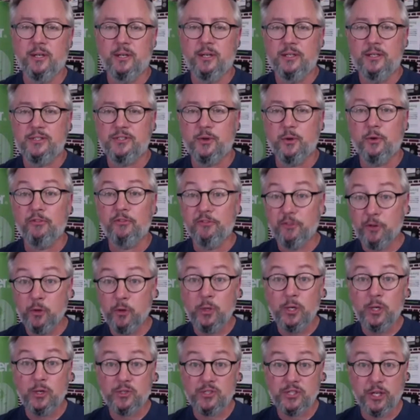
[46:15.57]
So a few
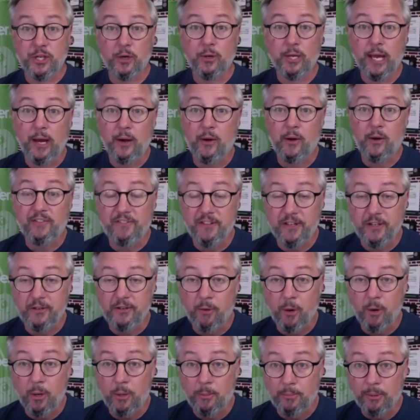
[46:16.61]
years ago, Gary Vee
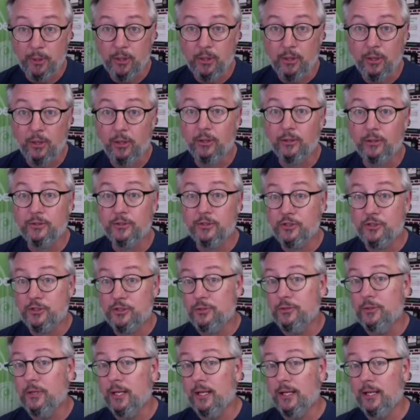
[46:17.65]
wrote a book called
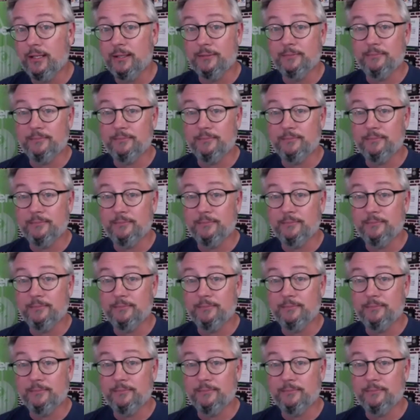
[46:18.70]
uh,